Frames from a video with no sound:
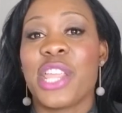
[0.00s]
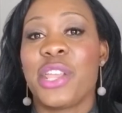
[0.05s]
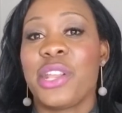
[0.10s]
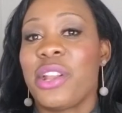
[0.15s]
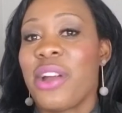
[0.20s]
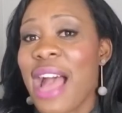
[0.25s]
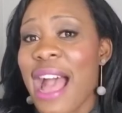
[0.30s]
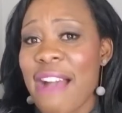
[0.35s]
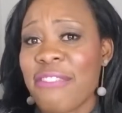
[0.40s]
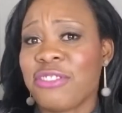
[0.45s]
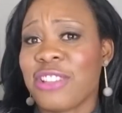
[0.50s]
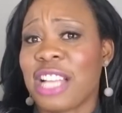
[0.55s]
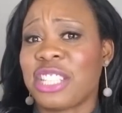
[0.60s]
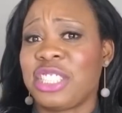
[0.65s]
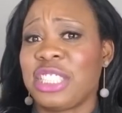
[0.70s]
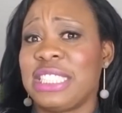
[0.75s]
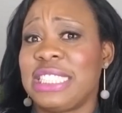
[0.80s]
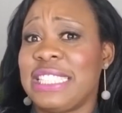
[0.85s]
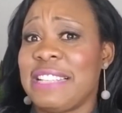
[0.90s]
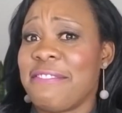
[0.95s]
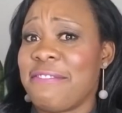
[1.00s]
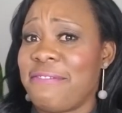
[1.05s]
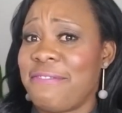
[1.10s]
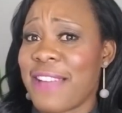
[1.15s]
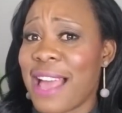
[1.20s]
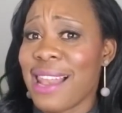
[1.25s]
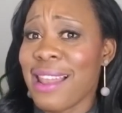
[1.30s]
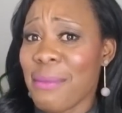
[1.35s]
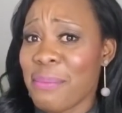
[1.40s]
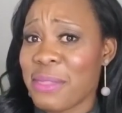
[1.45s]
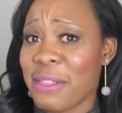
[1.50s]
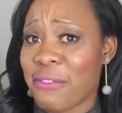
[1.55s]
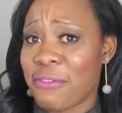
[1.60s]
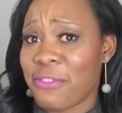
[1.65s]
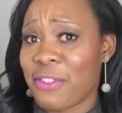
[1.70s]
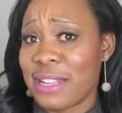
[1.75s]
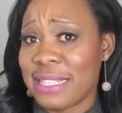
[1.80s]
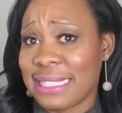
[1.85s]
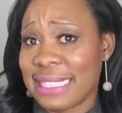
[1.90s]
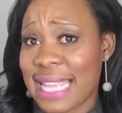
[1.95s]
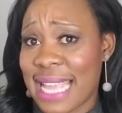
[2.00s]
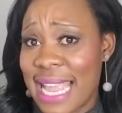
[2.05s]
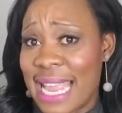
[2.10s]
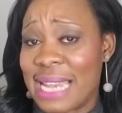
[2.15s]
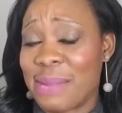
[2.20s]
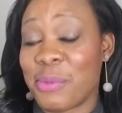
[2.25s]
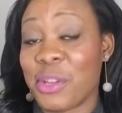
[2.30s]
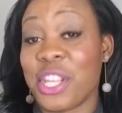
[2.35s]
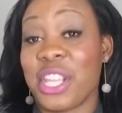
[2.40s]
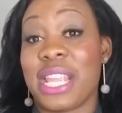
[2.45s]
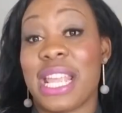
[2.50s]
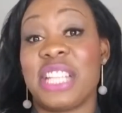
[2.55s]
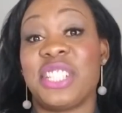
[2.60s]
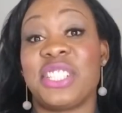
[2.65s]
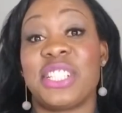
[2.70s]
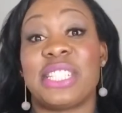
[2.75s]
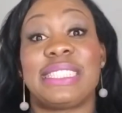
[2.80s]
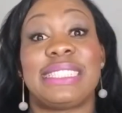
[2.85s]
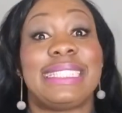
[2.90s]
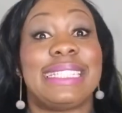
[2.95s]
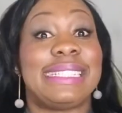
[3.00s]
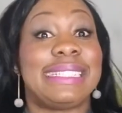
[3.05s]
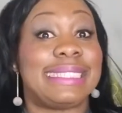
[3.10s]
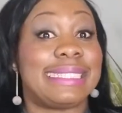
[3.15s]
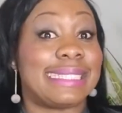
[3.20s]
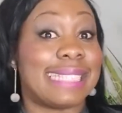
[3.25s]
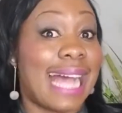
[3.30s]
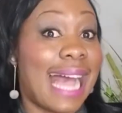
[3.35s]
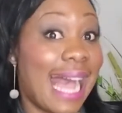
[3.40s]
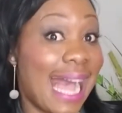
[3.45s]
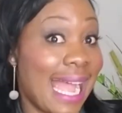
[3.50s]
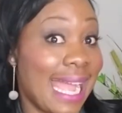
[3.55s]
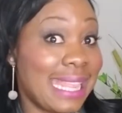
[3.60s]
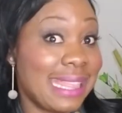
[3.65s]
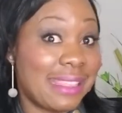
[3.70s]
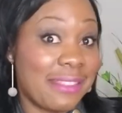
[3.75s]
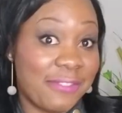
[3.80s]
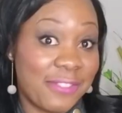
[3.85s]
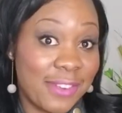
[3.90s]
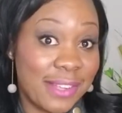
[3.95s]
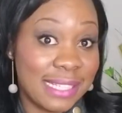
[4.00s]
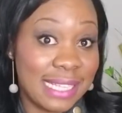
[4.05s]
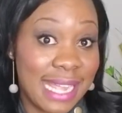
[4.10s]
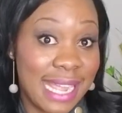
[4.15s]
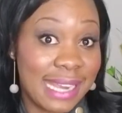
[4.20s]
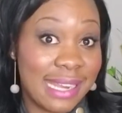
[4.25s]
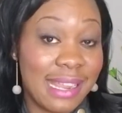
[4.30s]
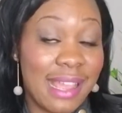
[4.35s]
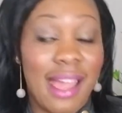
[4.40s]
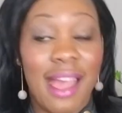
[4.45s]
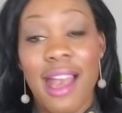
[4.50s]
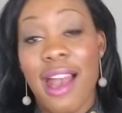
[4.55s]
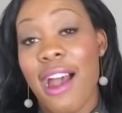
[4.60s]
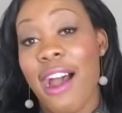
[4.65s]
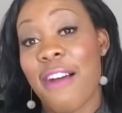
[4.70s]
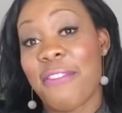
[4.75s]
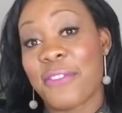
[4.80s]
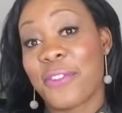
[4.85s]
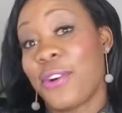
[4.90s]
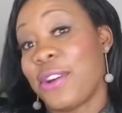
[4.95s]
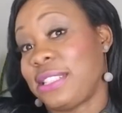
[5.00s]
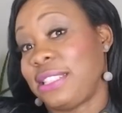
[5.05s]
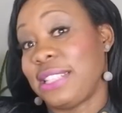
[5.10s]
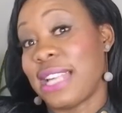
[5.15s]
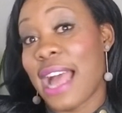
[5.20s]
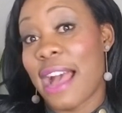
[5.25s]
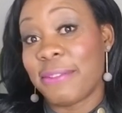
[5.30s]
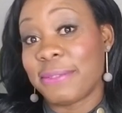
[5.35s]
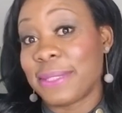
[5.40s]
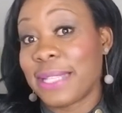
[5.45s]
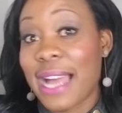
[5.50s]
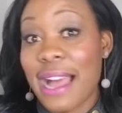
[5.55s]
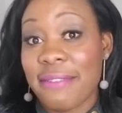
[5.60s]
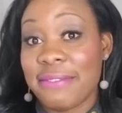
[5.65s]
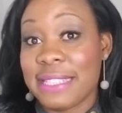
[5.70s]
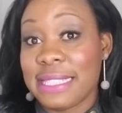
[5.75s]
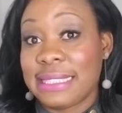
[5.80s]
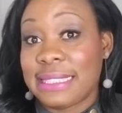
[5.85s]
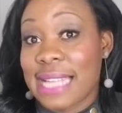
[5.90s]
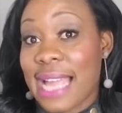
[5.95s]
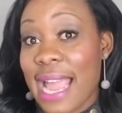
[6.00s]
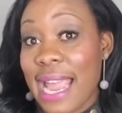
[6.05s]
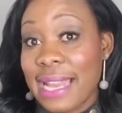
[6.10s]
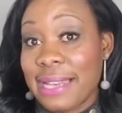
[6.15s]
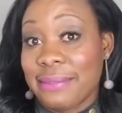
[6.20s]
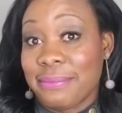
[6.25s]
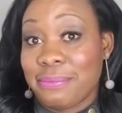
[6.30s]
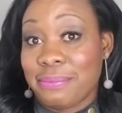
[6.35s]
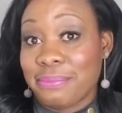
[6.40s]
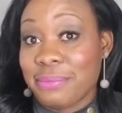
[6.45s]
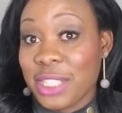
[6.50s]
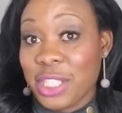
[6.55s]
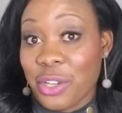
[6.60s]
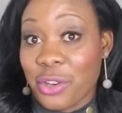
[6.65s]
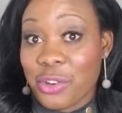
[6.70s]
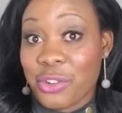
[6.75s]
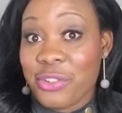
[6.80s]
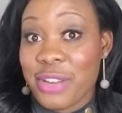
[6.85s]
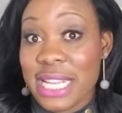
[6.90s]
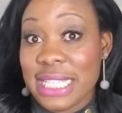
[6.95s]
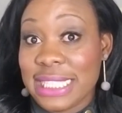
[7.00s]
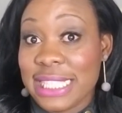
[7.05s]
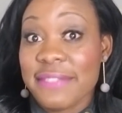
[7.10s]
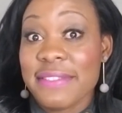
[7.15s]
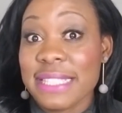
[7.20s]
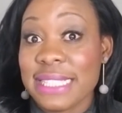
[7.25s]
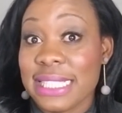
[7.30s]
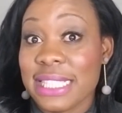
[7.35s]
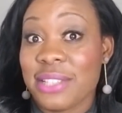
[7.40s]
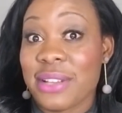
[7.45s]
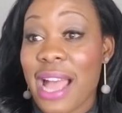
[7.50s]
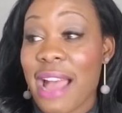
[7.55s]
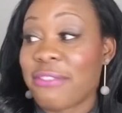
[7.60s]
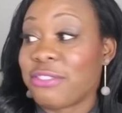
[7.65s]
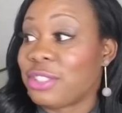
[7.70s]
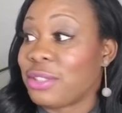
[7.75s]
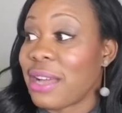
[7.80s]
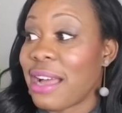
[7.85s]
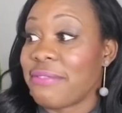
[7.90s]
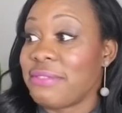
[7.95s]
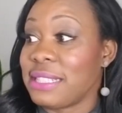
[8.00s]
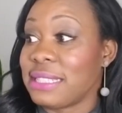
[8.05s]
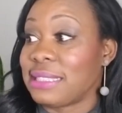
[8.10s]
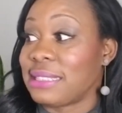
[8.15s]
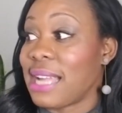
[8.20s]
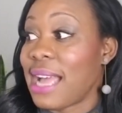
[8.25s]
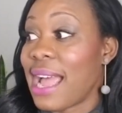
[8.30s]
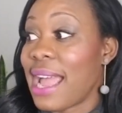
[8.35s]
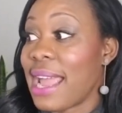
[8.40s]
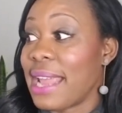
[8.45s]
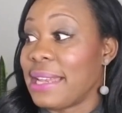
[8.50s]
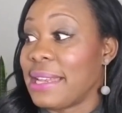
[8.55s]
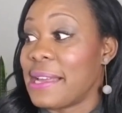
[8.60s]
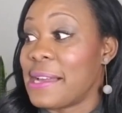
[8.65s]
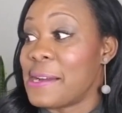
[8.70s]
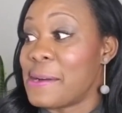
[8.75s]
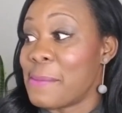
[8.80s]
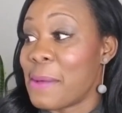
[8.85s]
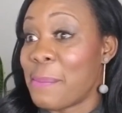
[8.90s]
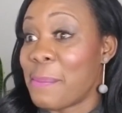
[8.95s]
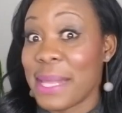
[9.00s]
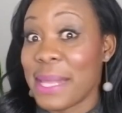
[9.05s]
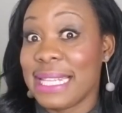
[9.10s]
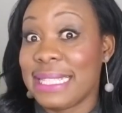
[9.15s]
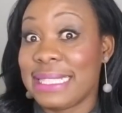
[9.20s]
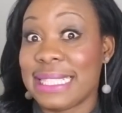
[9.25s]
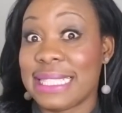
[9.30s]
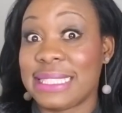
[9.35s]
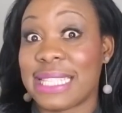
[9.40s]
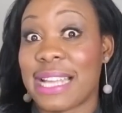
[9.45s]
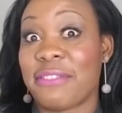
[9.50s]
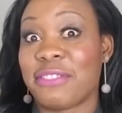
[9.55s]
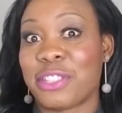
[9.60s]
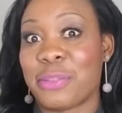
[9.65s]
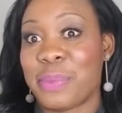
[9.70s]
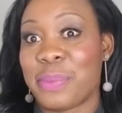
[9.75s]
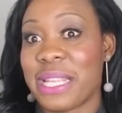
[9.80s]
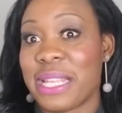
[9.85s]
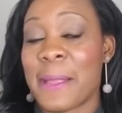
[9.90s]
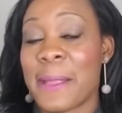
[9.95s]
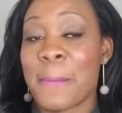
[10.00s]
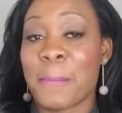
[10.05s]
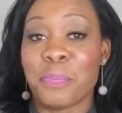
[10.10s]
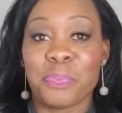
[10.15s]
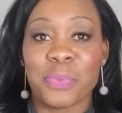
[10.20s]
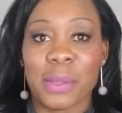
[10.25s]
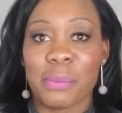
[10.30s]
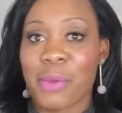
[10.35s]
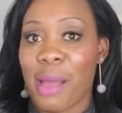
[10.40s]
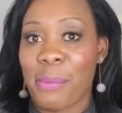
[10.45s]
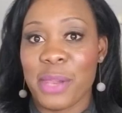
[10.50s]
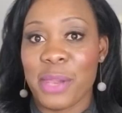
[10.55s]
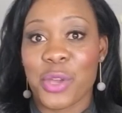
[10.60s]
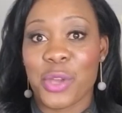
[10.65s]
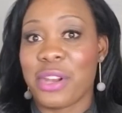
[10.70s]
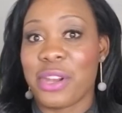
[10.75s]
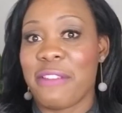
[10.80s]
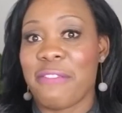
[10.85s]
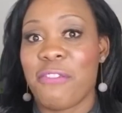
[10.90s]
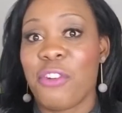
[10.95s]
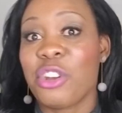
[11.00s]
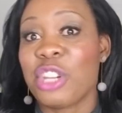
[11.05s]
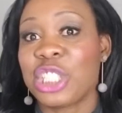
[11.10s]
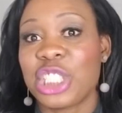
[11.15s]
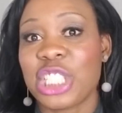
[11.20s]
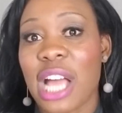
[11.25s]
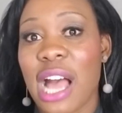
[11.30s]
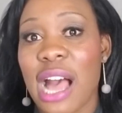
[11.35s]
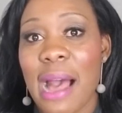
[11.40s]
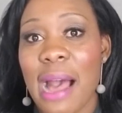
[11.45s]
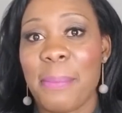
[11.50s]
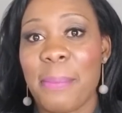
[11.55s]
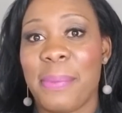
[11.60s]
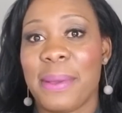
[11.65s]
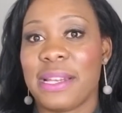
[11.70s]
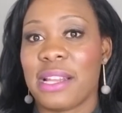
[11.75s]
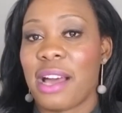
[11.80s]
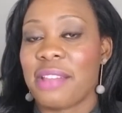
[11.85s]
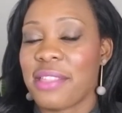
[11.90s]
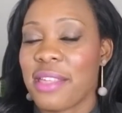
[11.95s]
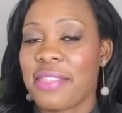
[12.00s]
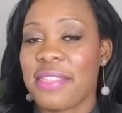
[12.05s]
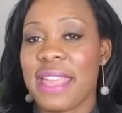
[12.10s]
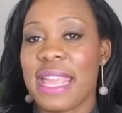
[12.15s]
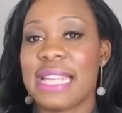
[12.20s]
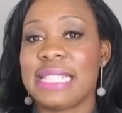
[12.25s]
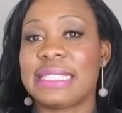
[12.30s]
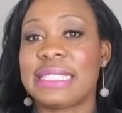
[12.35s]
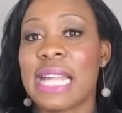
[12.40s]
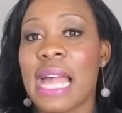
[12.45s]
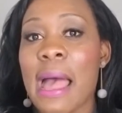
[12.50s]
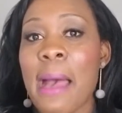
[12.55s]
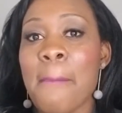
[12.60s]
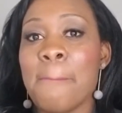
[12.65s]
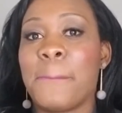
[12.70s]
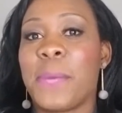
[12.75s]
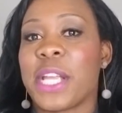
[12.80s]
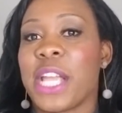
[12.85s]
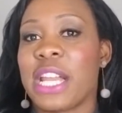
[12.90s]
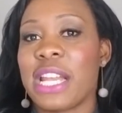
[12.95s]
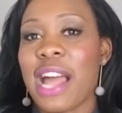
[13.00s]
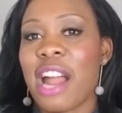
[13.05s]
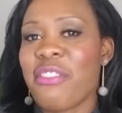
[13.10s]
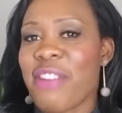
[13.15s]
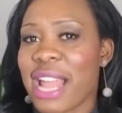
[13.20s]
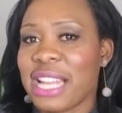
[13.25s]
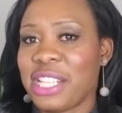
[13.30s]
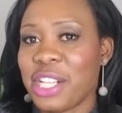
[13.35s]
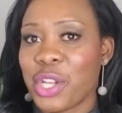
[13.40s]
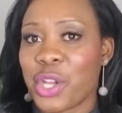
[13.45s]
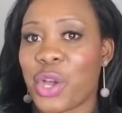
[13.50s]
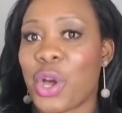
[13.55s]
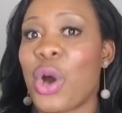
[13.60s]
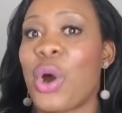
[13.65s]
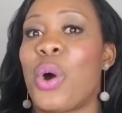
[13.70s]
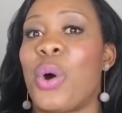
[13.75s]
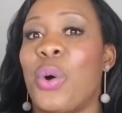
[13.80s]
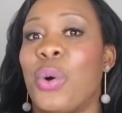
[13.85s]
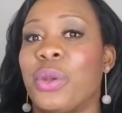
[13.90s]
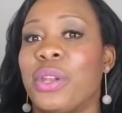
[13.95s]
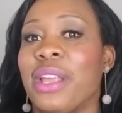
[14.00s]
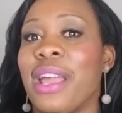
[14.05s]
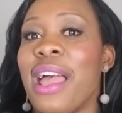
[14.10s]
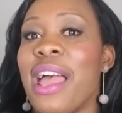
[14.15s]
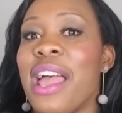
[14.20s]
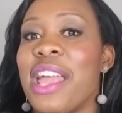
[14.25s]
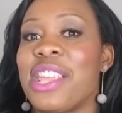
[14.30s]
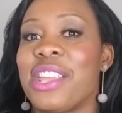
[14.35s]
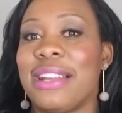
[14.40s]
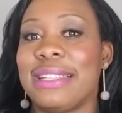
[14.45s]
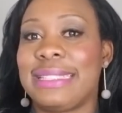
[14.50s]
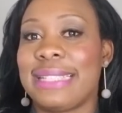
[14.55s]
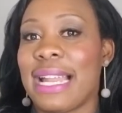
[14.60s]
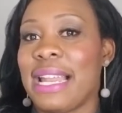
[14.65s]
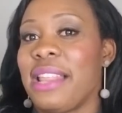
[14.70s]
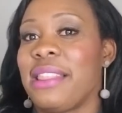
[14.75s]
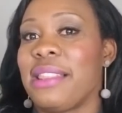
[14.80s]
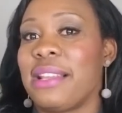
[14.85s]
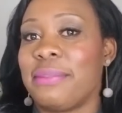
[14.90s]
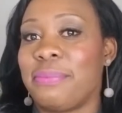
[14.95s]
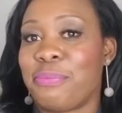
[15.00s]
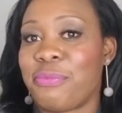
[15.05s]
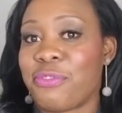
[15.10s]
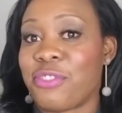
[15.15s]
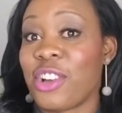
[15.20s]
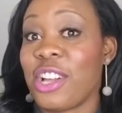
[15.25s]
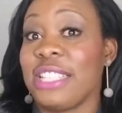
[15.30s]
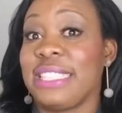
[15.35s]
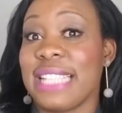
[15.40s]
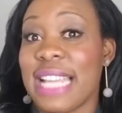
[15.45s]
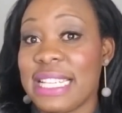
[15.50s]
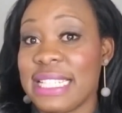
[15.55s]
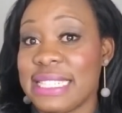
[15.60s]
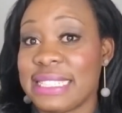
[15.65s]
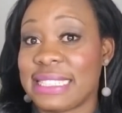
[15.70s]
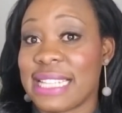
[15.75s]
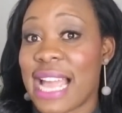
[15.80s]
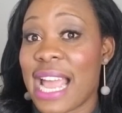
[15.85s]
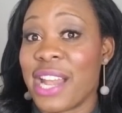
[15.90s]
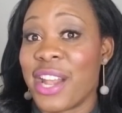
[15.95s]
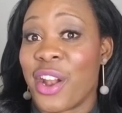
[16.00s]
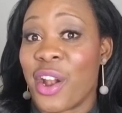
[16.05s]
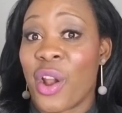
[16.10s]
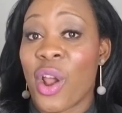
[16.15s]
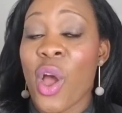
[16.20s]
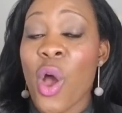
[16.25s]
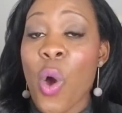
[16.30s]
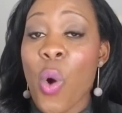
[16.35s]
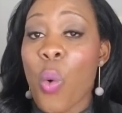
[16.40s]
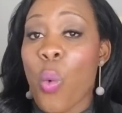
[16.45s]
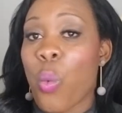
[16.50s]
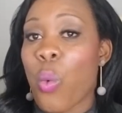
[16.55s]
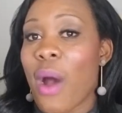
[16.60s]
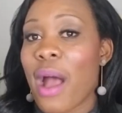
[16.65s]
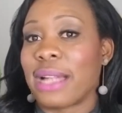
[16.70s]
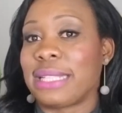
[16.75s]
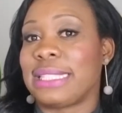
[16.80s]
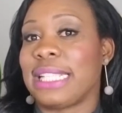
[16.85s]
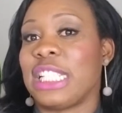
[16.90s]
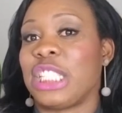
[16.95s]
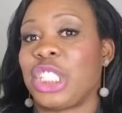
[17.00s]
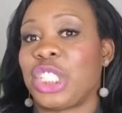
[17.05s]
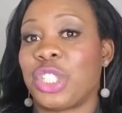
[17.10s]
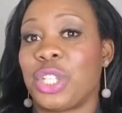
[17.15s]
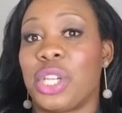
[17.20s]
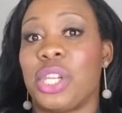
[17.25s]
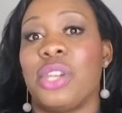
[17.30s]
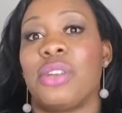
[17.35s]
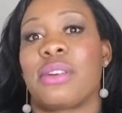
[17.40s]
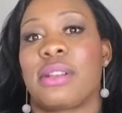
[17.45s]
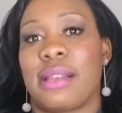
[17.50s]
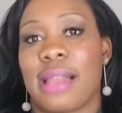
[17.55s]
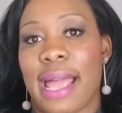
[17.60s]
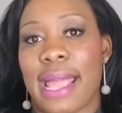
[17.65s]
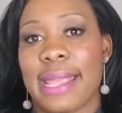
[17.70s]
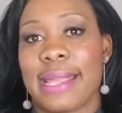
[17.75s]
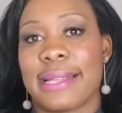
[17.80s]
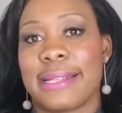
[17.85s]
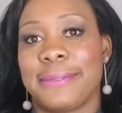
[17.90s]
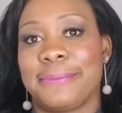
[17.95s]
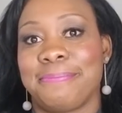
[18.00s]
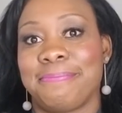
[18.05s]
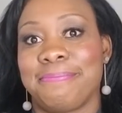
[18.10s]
You don't have to actually develop the front end, but you can just design the front end. Of course, you have to have design, you know, creativity. You have to have design um, abilities. You have to be probably good in Photoshop and other things, but you're not writing code. You're telling the front end designer what it should look like.